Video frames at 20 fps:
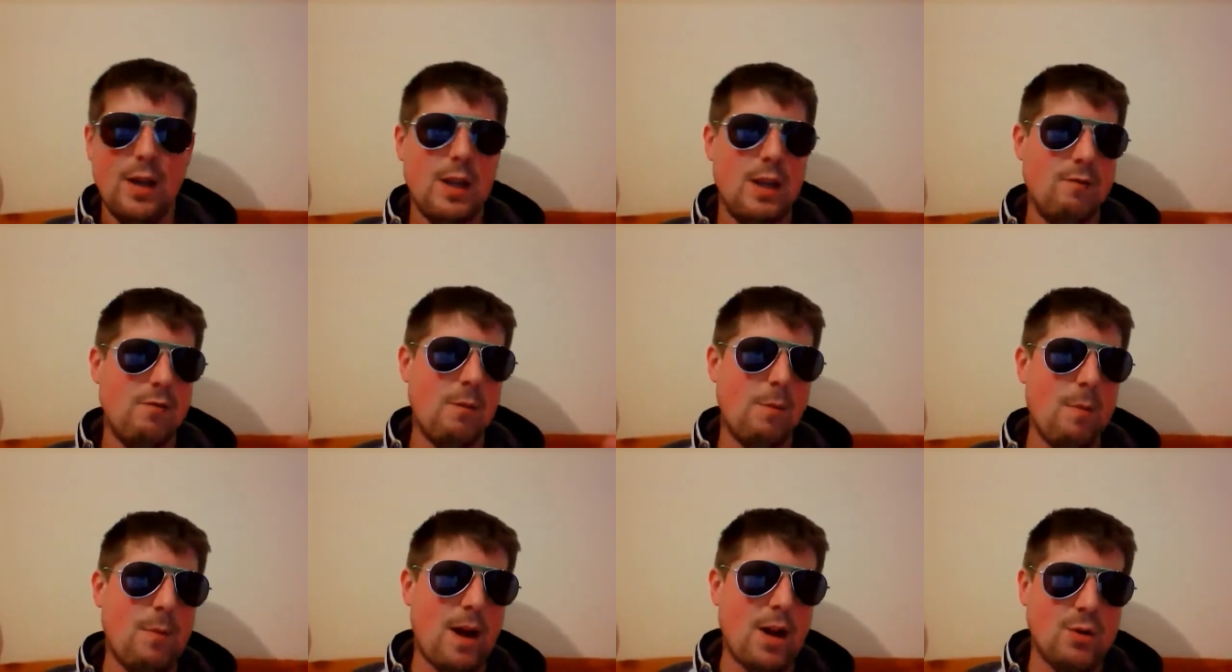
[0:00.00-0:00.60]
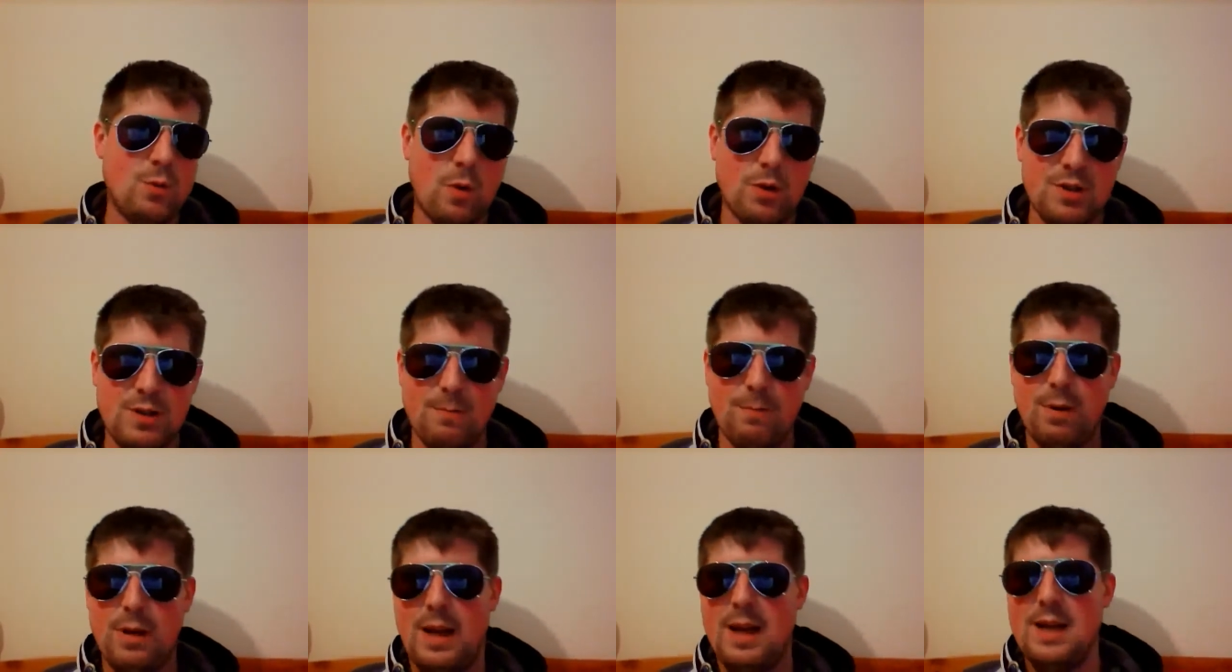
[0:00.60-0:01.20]
The rubber match was
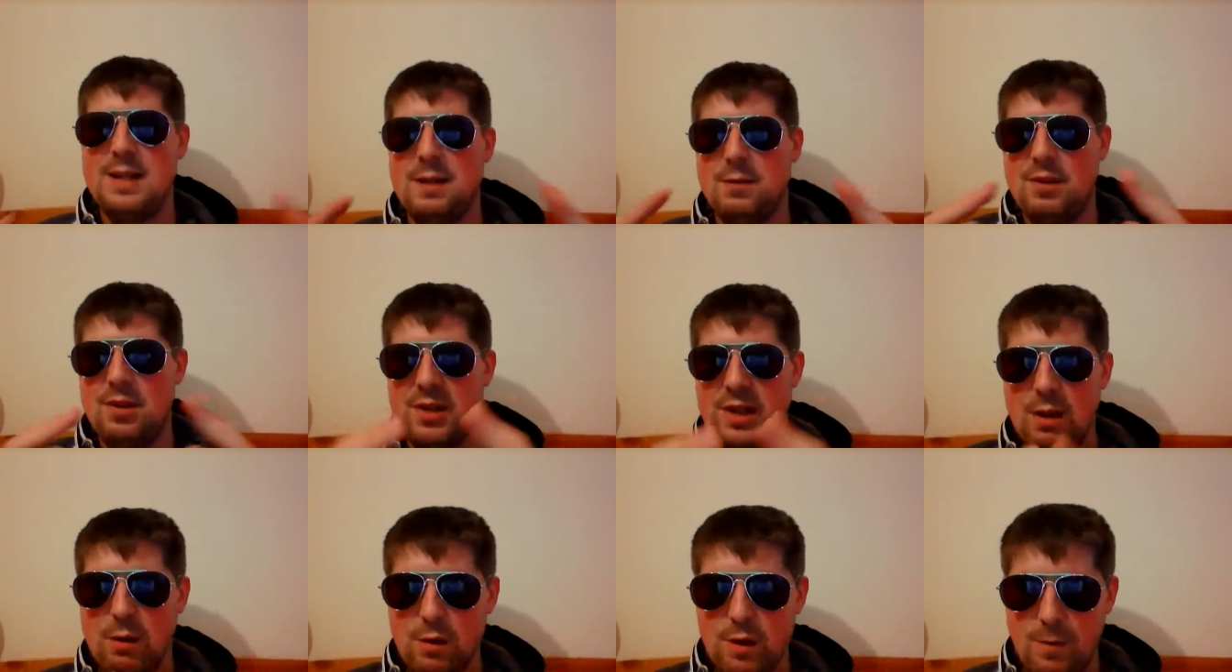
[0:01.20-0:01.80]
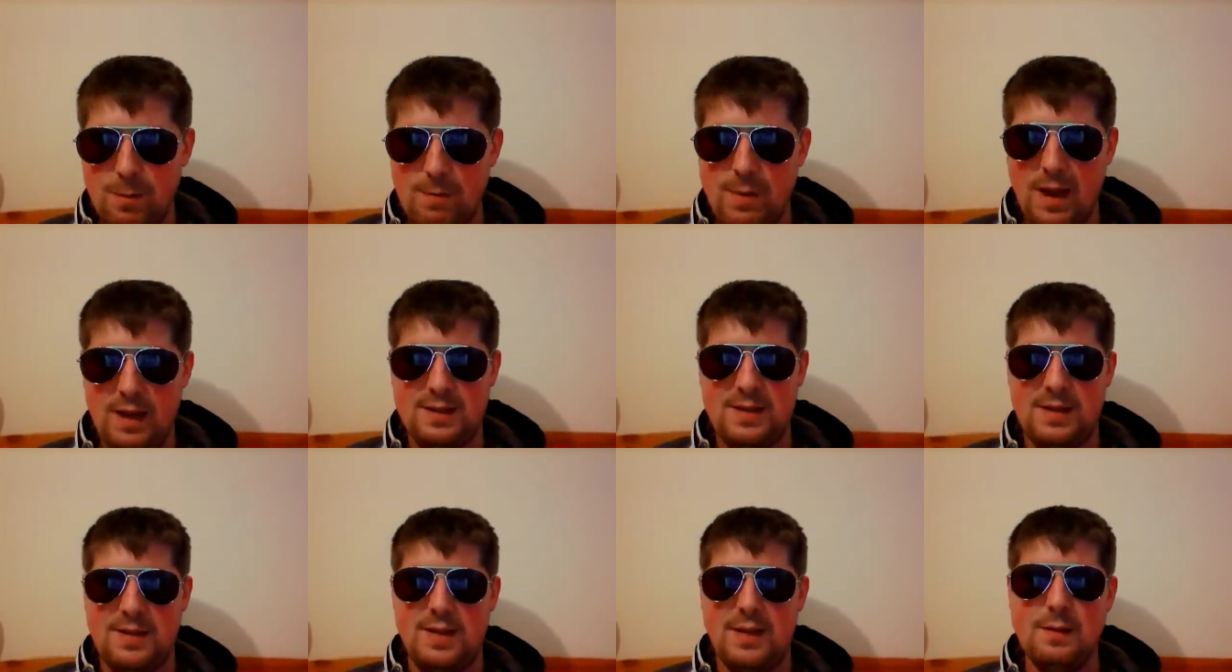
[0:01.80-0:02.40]
in place. It was still
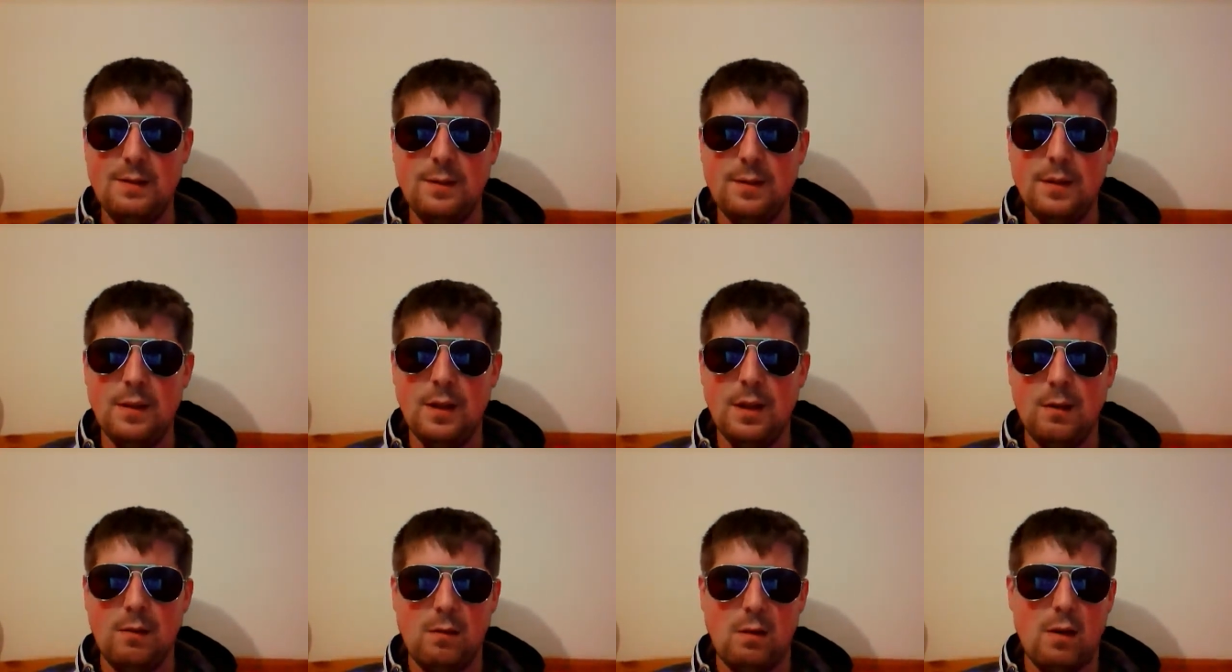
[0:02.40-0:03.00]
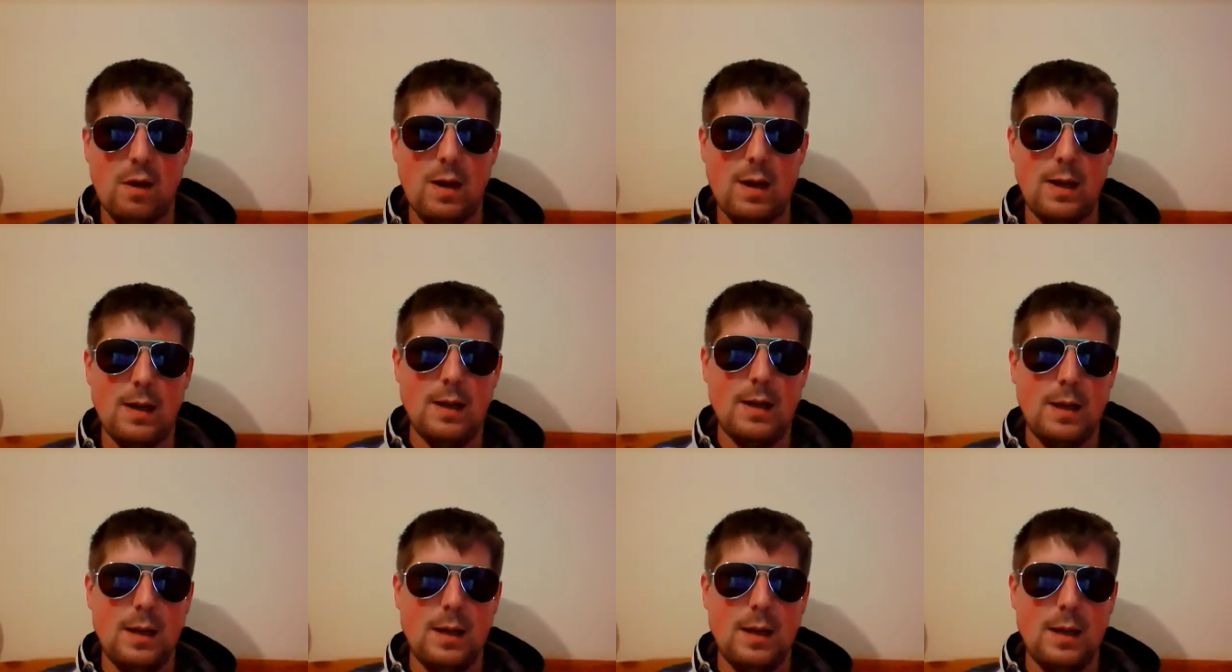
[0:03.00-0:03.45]
competitive, right?